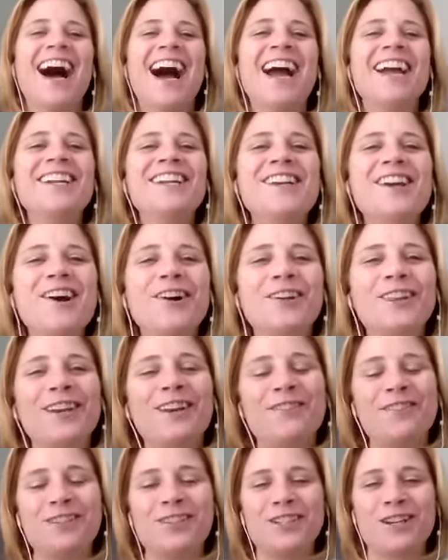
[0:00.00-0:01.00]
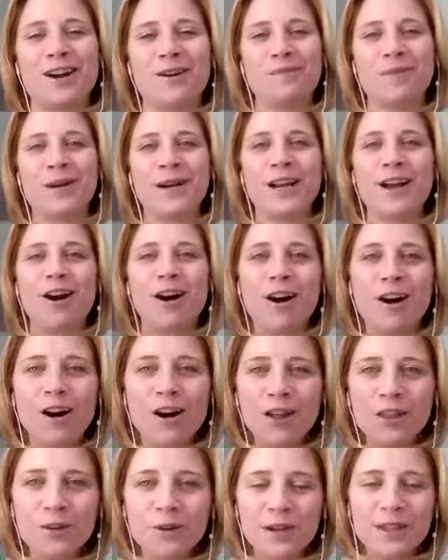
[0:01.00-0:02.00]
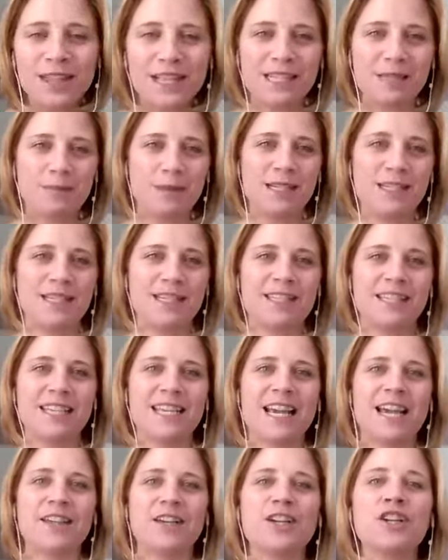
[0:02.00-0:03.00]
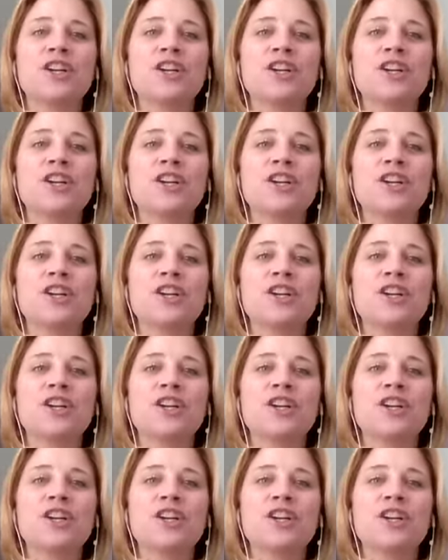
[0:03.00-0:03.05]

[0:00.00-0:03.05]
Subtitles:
I know that if you start putting all 3 of these pieces together,